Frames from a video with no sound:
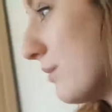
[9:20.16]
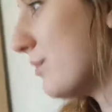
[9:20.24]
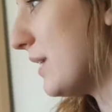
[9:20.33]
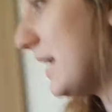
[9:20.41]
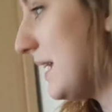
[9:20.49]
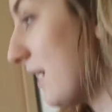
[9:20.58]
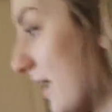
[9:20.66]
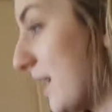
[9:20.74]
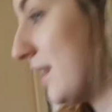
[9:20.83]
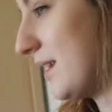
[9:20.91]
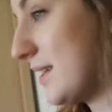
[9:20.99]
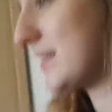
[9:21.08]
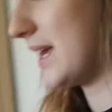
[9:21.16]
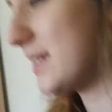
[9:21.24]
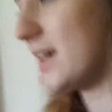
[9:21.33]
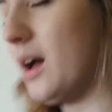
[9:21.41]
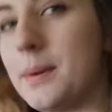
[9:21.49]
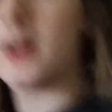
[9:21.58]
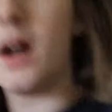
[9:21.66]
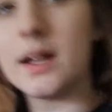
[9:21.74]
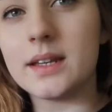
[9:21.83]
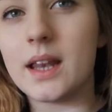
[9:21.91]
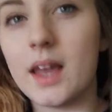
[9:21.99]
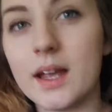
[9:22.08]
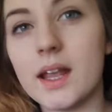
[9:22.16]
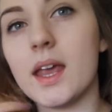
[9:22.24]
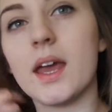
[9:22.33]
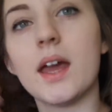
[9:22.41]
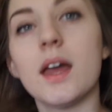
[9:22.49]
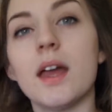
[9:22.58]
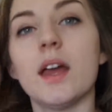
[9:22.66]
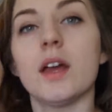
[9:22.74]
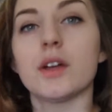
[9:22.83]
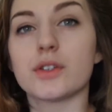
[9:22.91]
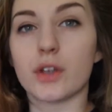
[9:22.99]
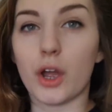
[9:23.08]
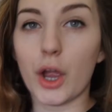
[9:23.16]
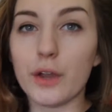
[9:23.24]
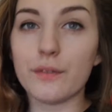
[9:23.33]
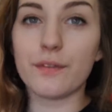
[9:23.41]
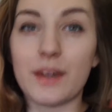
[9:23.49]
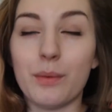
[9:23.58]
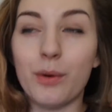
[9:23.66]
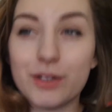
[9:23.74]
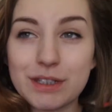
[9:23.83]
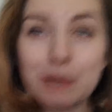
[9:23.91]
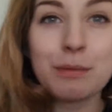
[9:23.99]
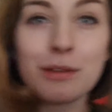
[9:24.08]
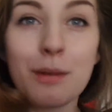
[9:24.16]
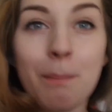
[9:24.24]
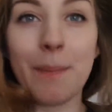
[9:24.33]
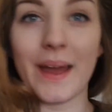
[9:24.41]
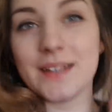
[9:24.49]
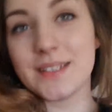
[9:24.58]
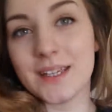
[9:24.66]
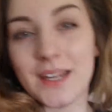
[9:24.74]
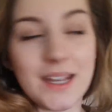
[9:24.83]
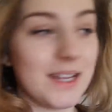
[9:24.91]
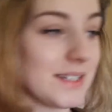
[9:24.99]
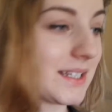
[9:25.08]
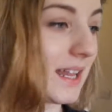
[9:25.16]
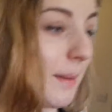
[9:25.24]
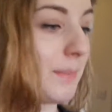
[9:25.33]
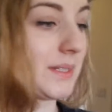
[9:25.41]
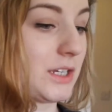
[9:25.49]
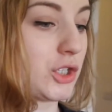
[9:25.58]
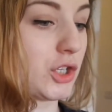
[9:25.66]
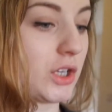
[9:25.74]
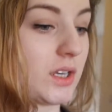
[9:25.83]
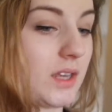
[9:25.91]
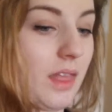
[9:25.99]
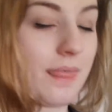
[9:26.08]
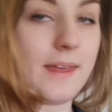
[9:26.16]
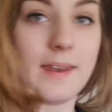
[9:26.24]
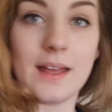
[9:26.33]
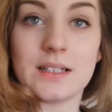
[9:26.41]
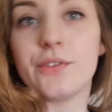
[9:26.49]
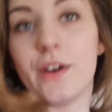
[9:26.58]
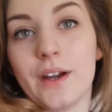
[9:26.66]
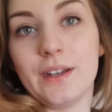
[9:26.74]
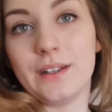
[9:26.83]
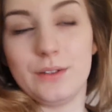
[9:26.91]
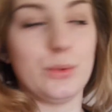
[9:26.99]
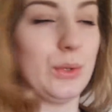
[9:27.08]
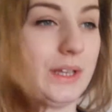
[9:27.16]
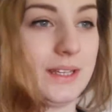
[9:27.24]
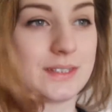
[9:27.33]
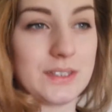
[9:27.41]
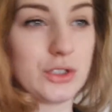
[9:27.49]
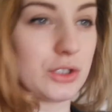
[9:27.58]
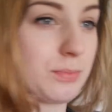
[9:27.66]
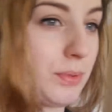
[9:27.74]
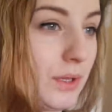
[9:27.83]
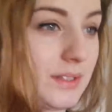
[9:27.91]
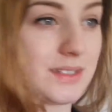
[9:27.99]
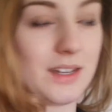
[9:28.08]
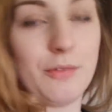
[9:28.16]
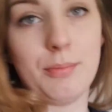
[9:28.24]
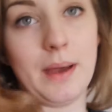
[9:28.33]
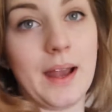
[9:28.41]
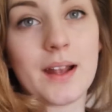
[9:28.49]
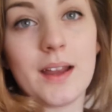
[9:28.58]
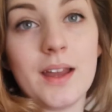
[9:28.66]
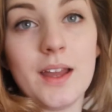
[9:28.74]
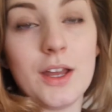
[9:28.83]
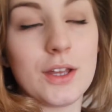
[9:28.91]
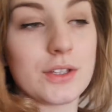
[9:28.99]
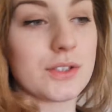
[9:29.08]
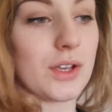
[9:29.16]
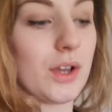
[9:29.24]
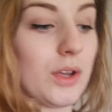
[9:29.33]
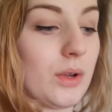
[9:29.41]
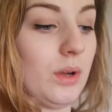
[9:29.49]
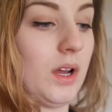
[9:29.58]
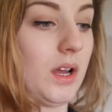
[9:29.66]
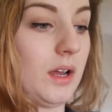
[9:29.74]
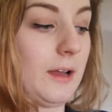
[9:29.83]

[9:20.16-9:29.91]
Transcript: I'm really liking this setup. I kind of like it. So hopefully once I move the bed into that position, then that's fine, and all it is just putting stuff back. So